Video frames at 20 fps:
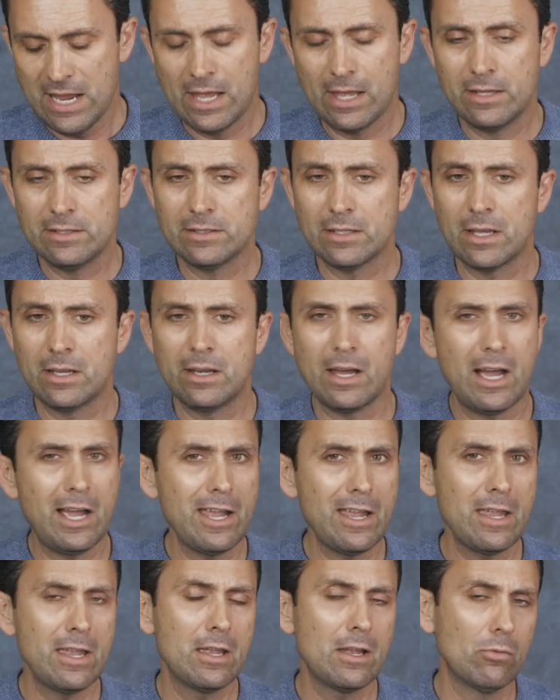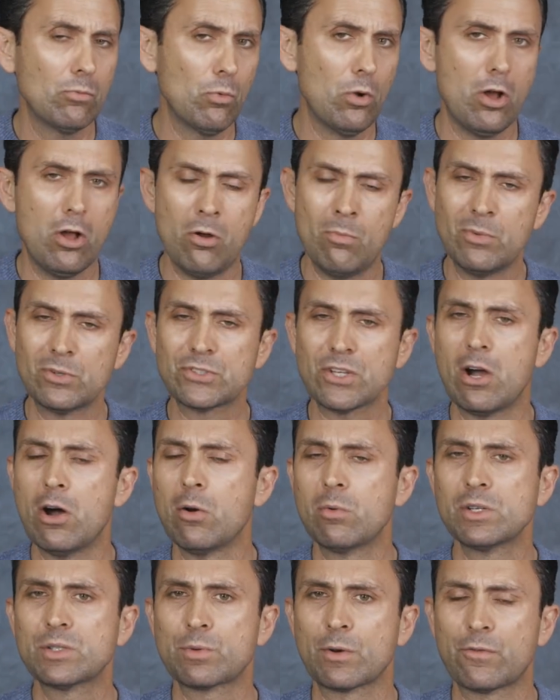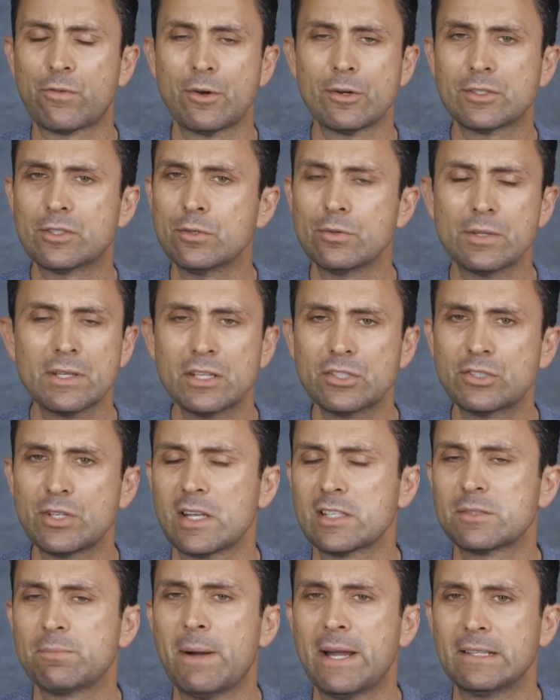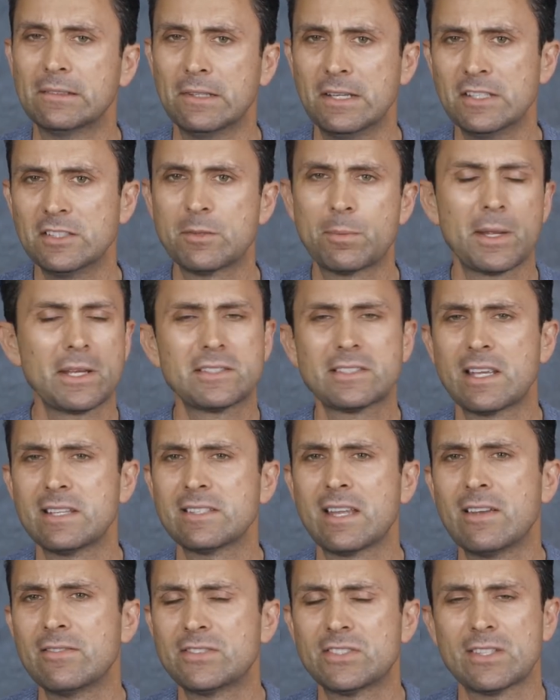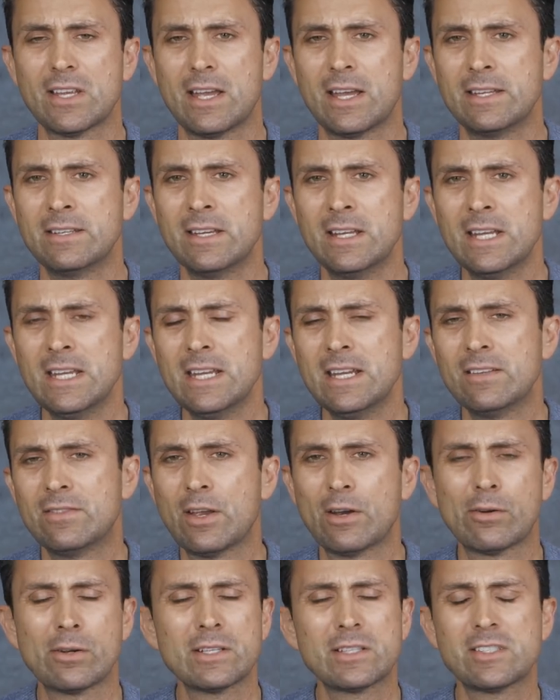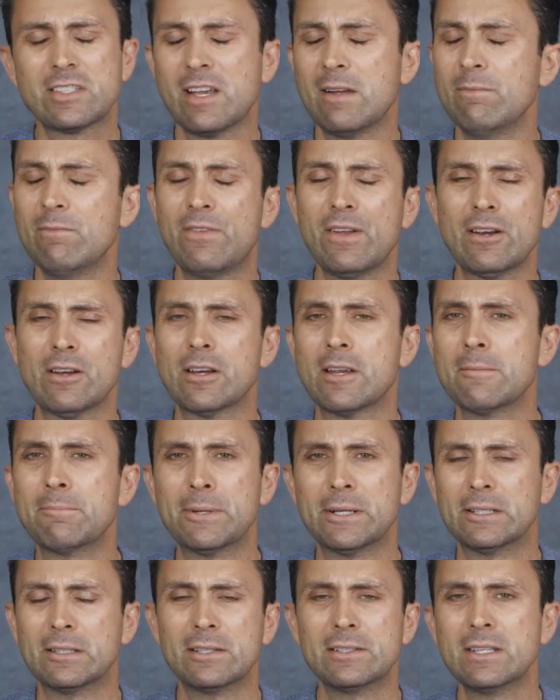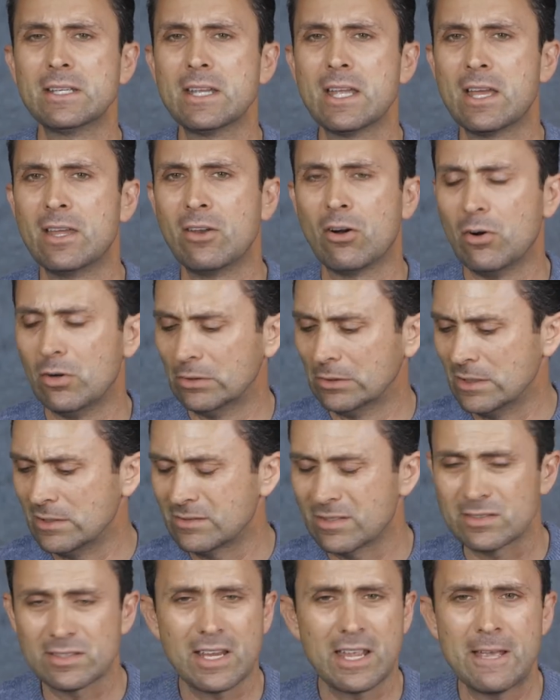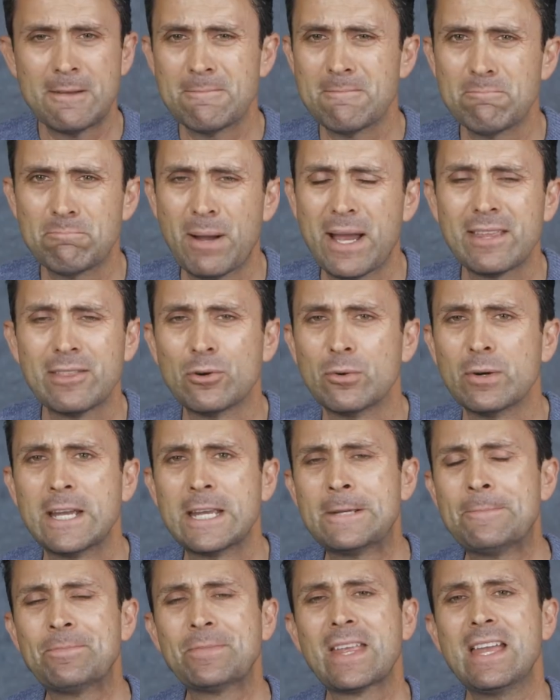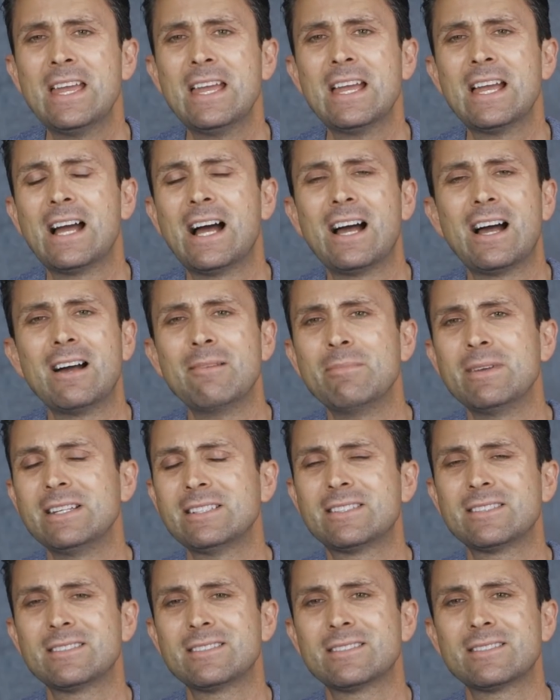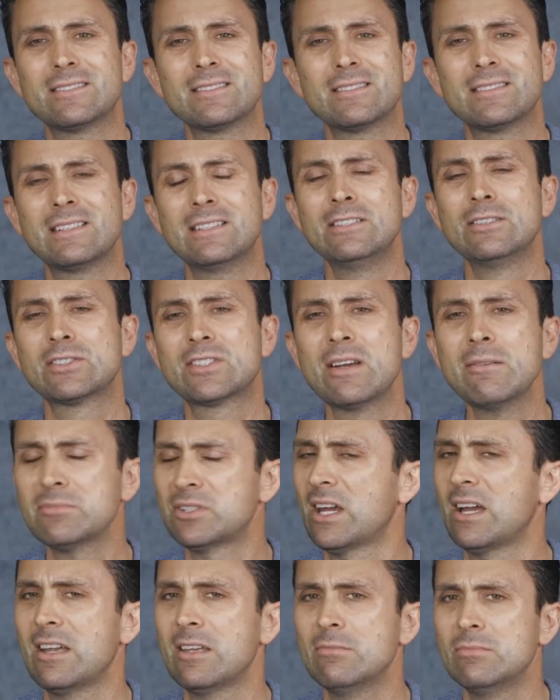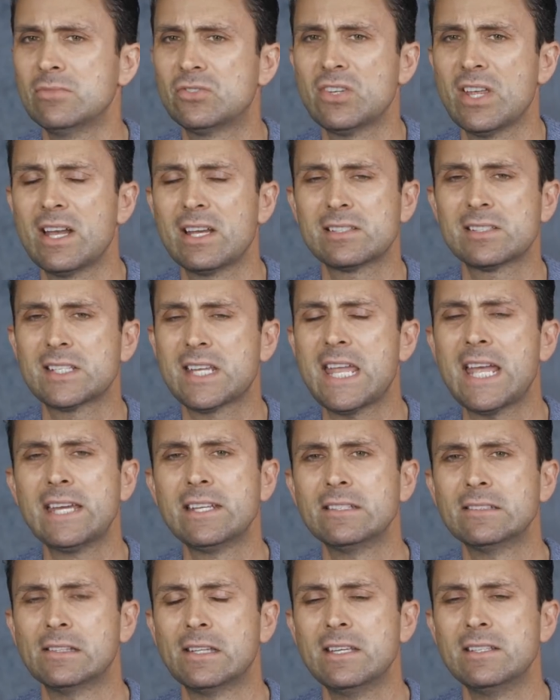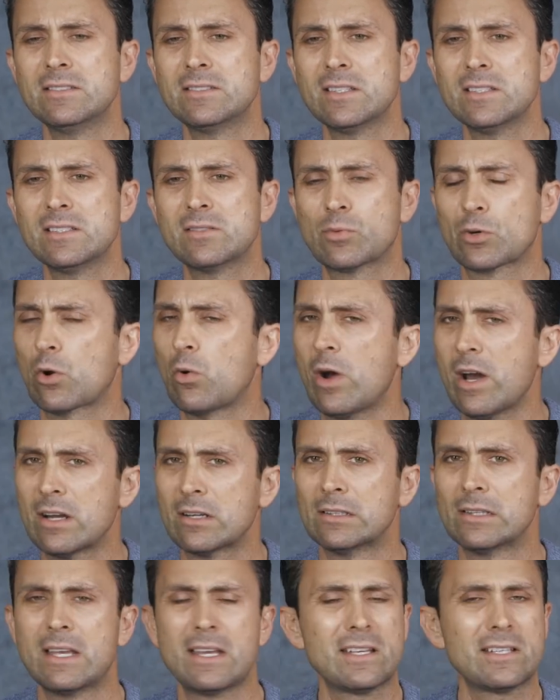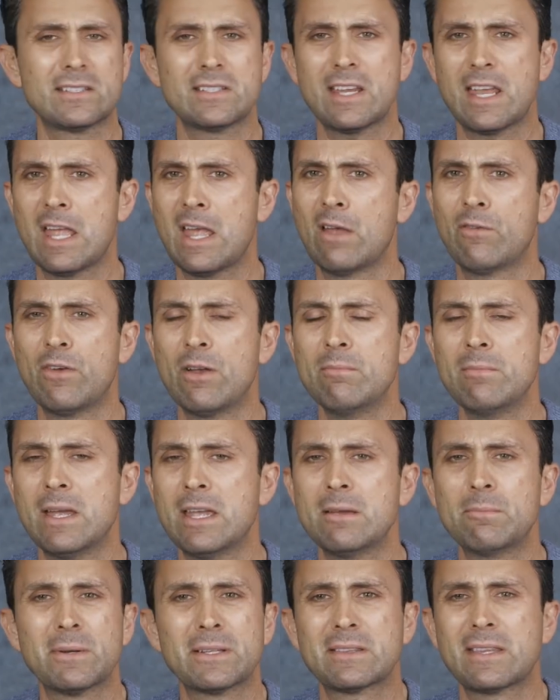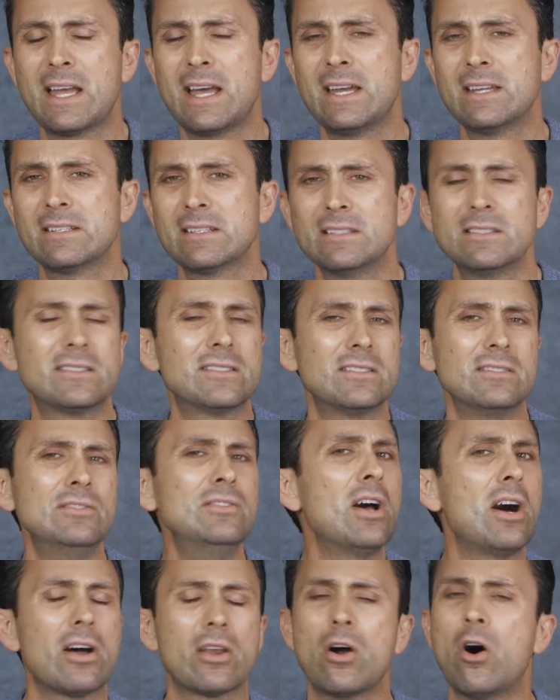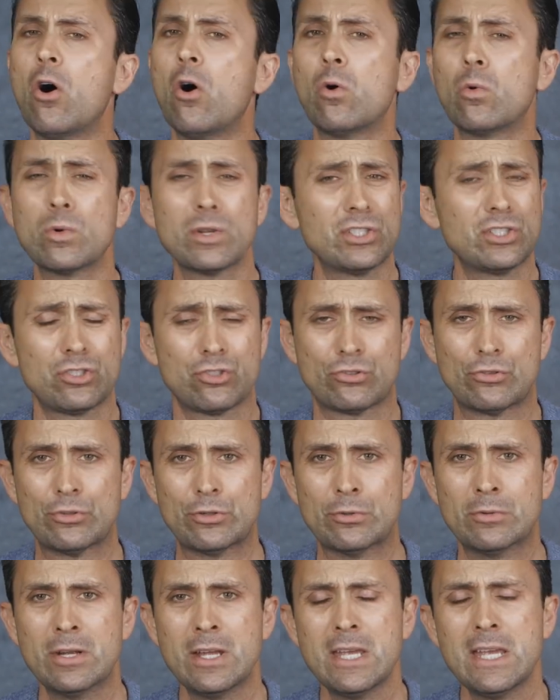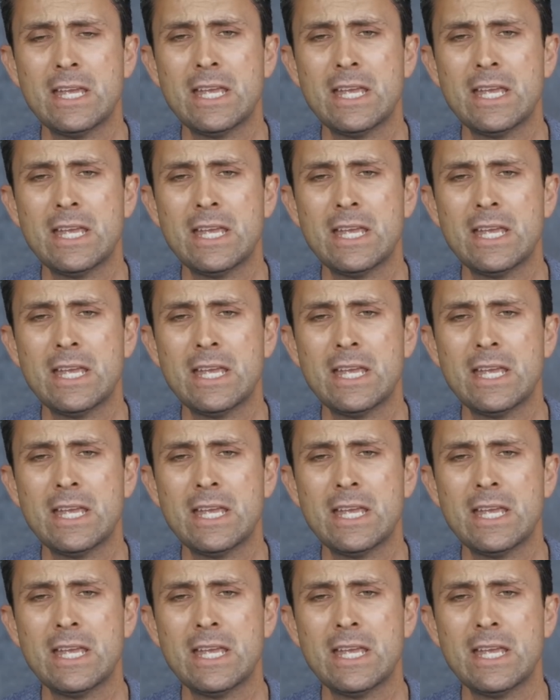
And I will almost always refer to the adjust by lens because, as I've said, there is some variability in all lenses. And by the way, you know, sometimes, yes, Canon lenses require less AFMA, but that is not always true.